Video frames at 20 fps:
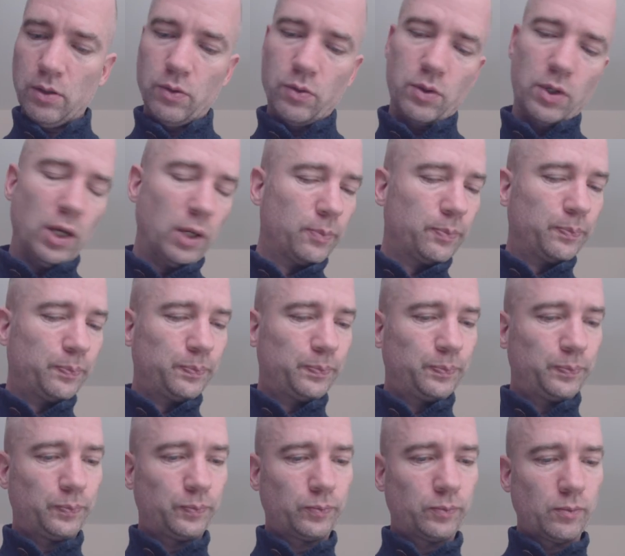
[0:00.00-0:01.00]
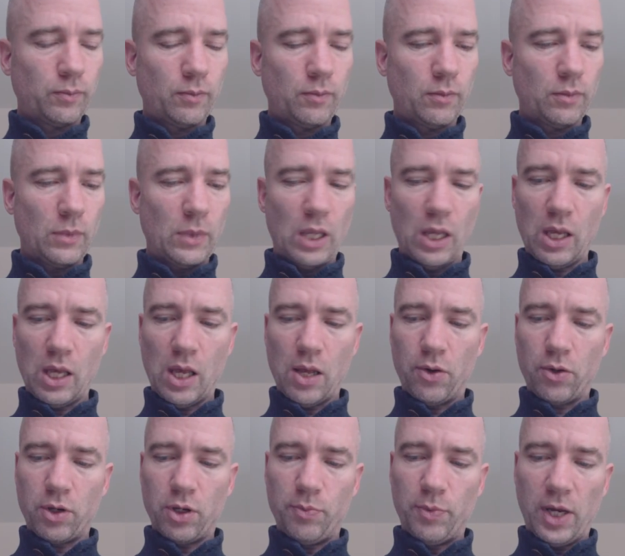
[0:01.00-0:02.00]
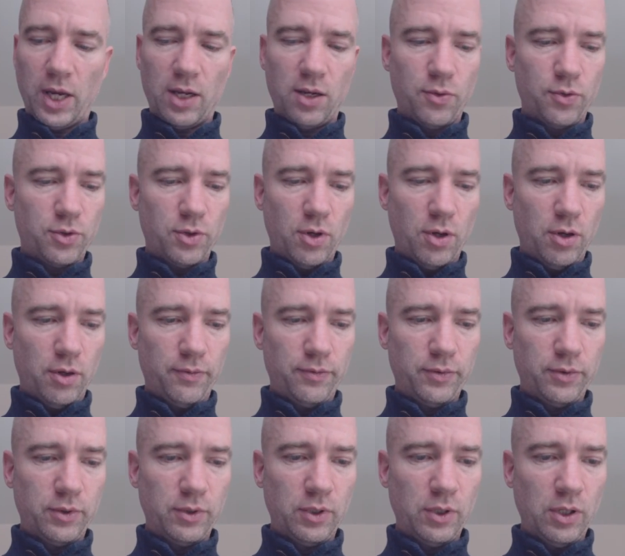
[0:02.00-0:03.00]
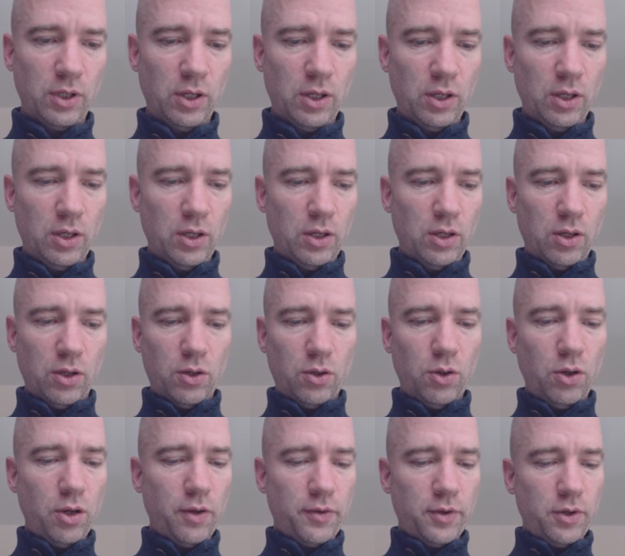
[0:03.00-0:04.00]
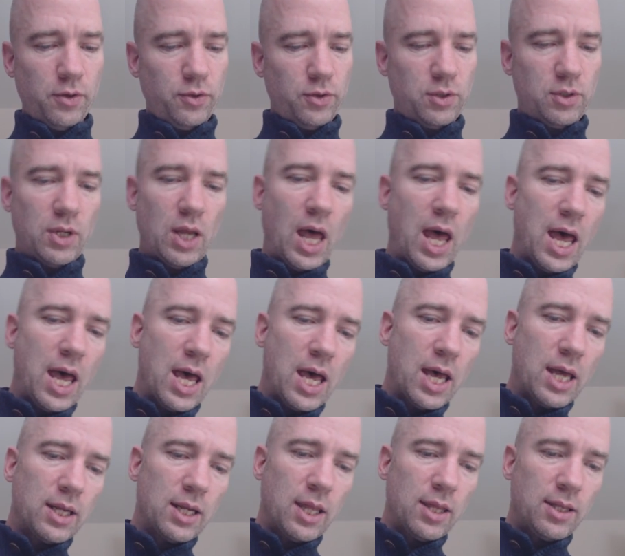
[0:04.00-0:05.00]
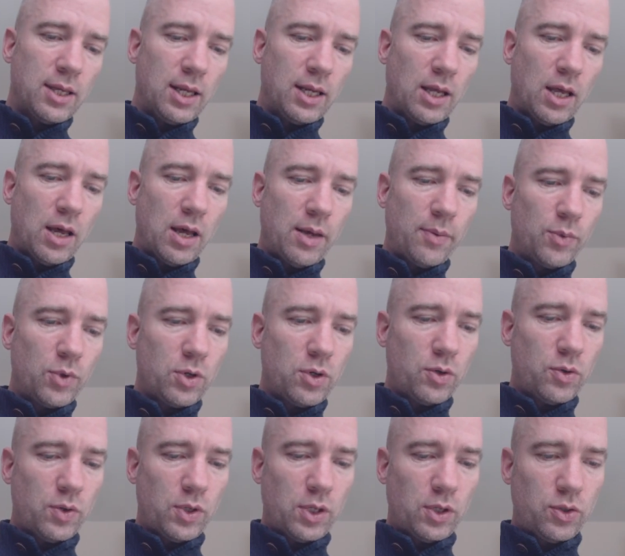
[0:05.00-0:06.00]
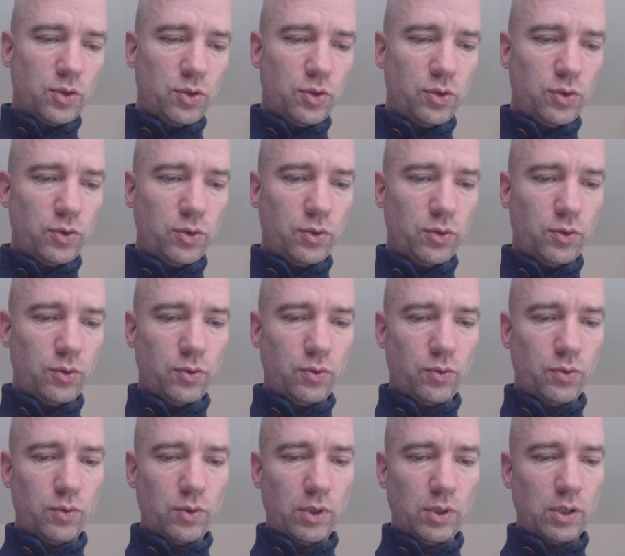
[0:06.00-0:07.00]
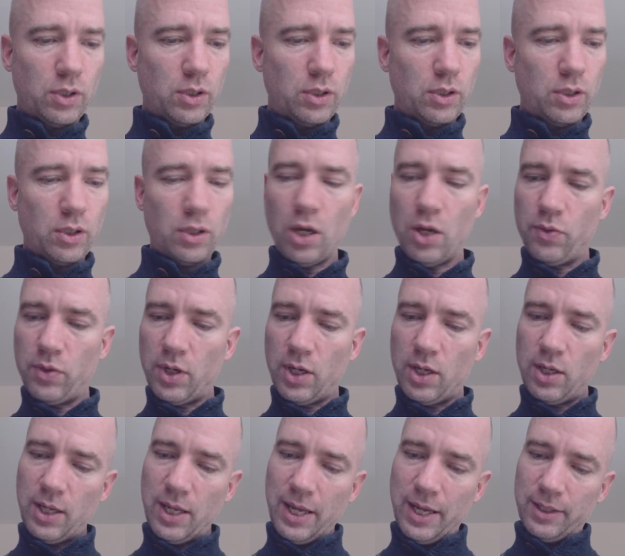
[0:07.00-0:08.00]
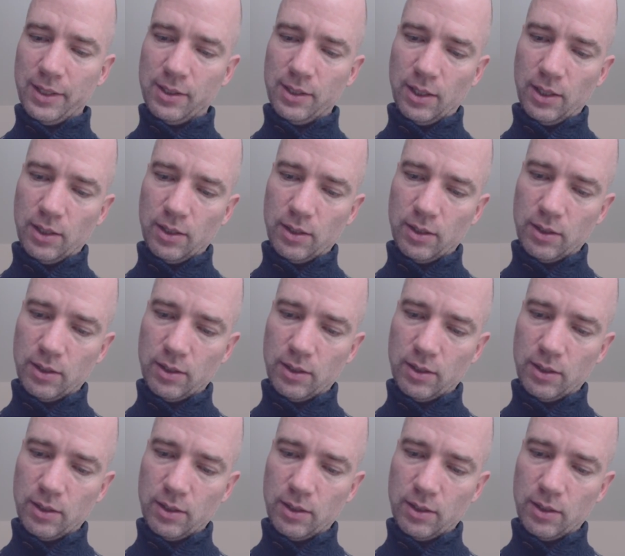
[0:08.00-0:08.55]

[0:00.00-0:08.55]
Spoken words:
Okay, I'm going to make a note of all of those, and then I'm going to 180.